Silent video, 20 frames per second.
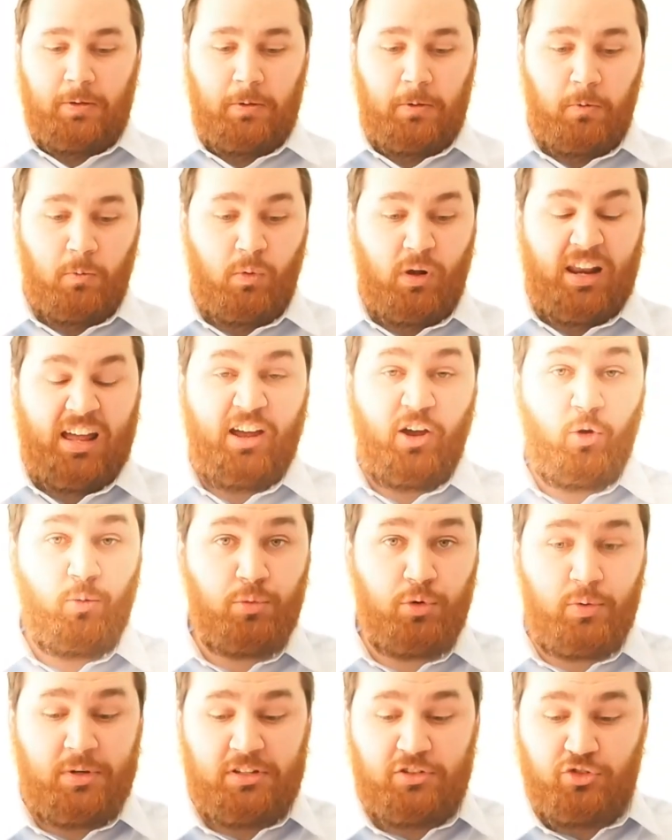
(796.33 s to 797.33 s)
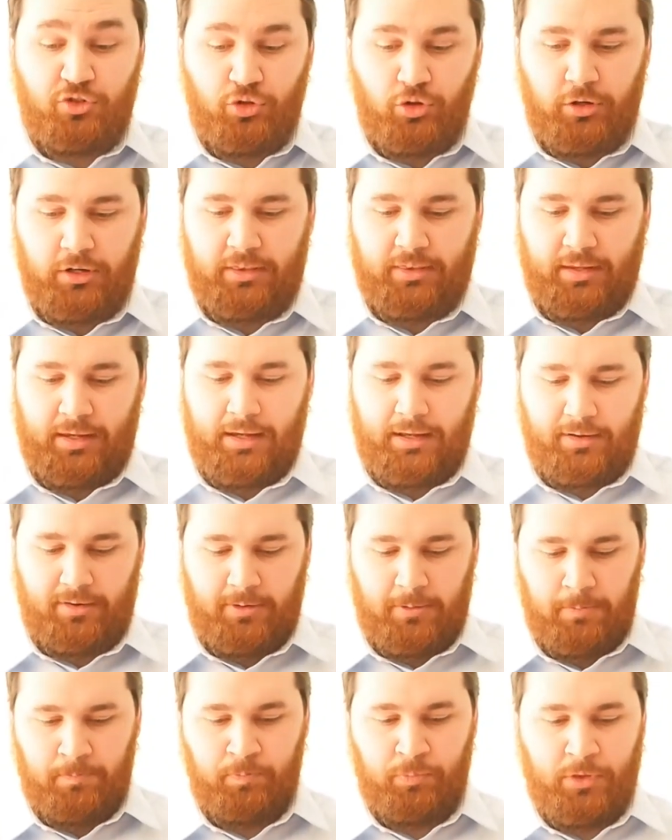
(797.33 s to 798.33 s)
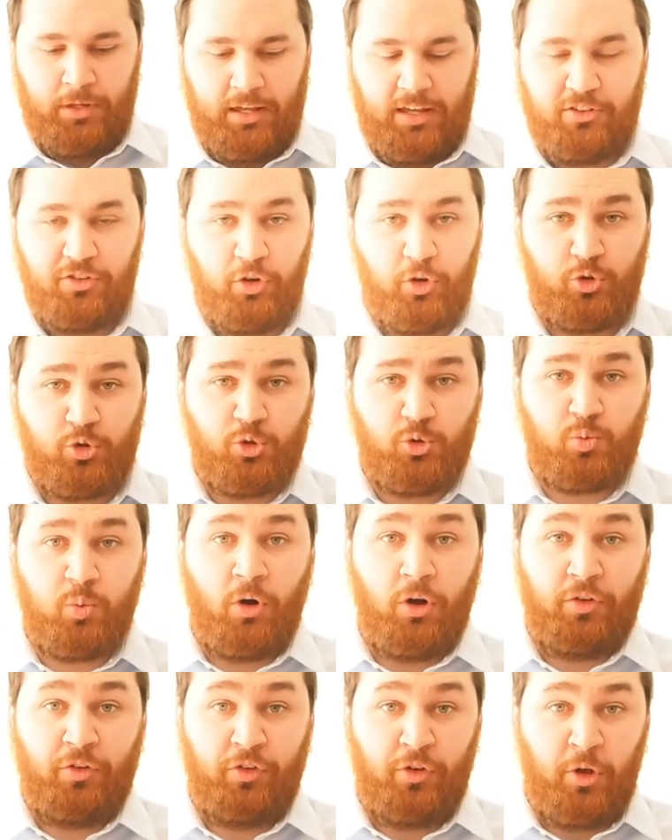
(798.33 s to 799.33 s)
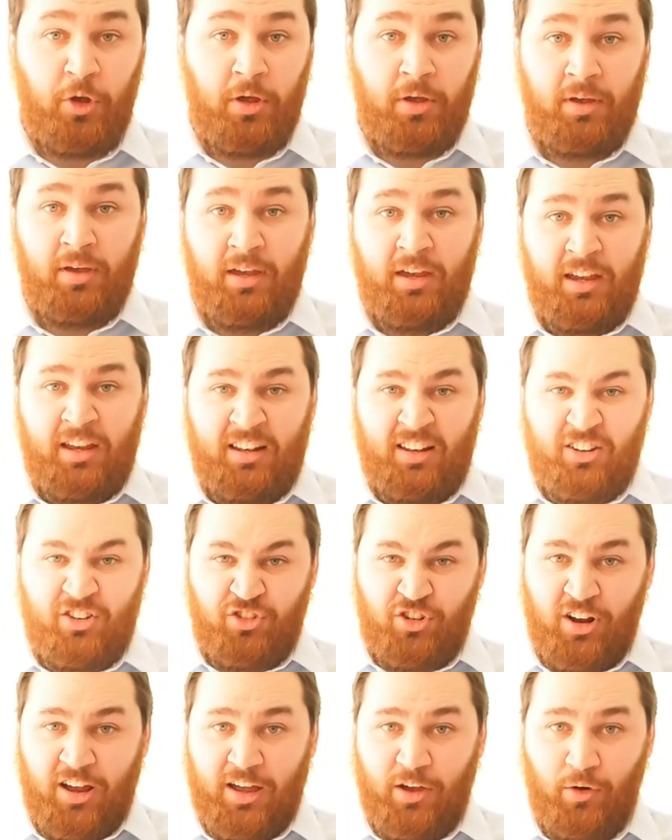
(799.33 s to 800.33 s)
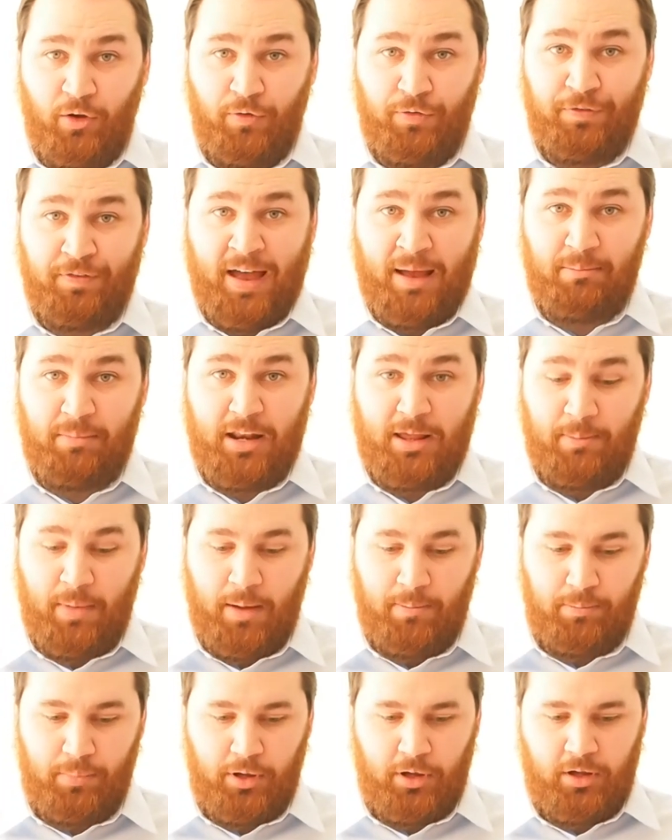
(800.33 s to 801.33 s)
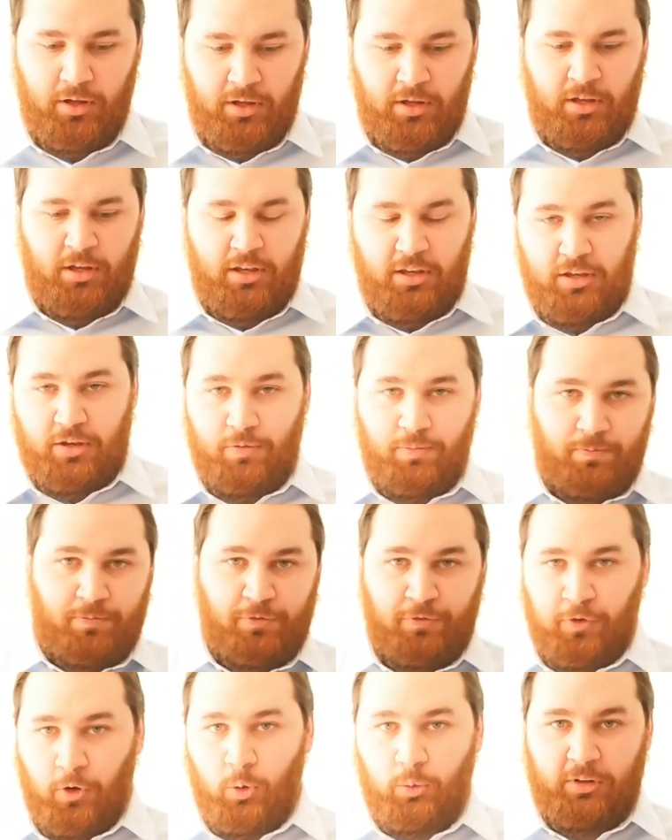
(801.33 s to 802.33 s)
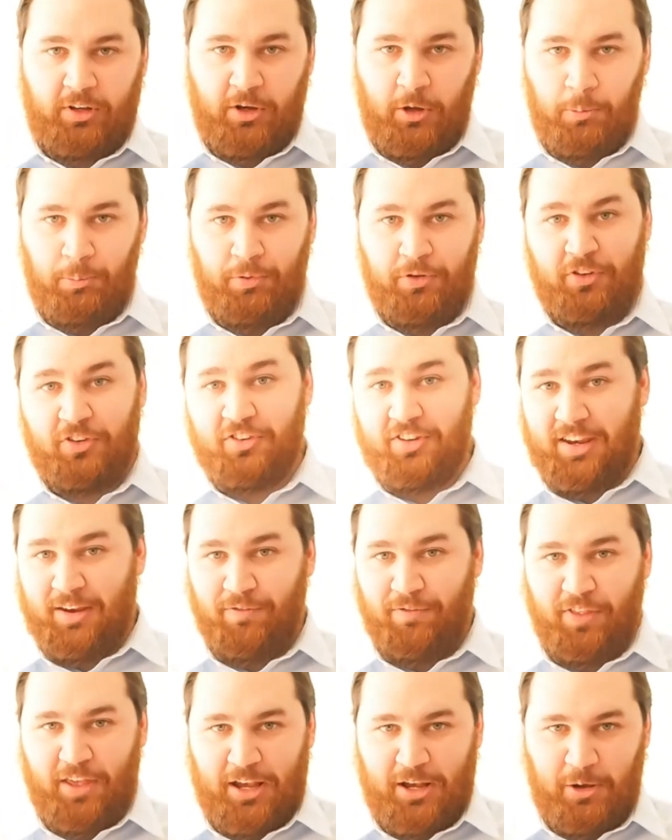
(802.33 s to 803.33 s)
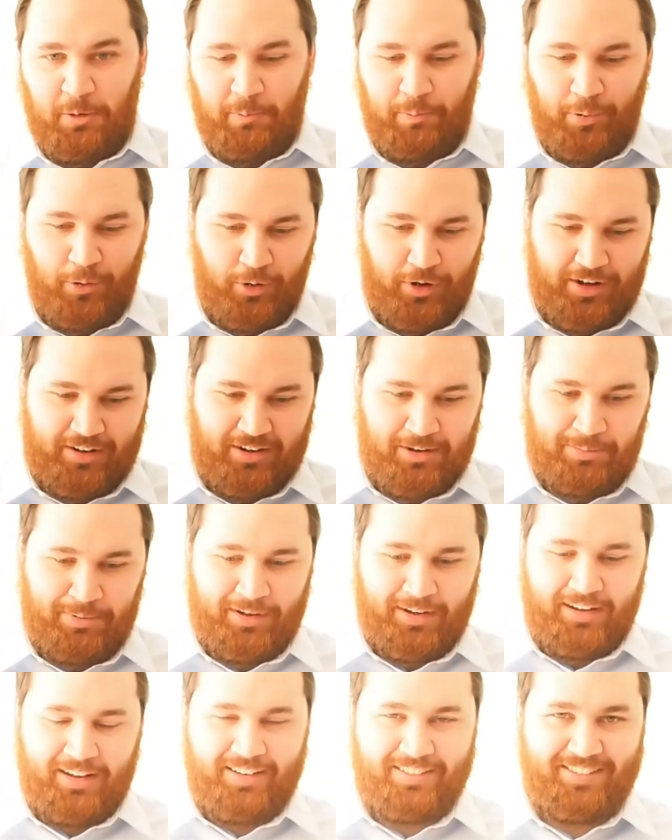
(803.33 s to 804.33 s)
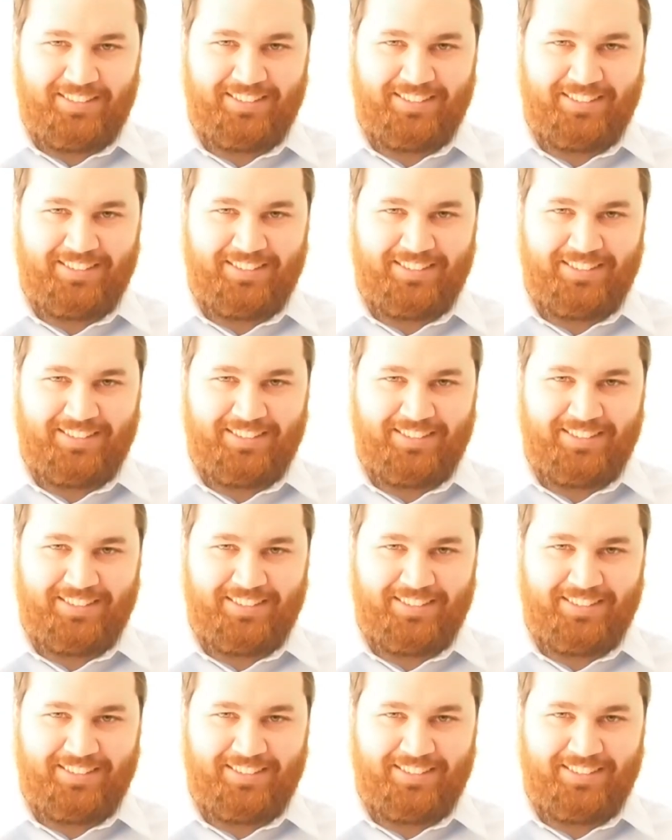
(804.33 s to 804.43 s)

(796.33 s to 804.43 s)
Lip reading: Well, I hope you enjoyed that. That's a good one to try on a family member. You fold it up and see if they can pull it apart.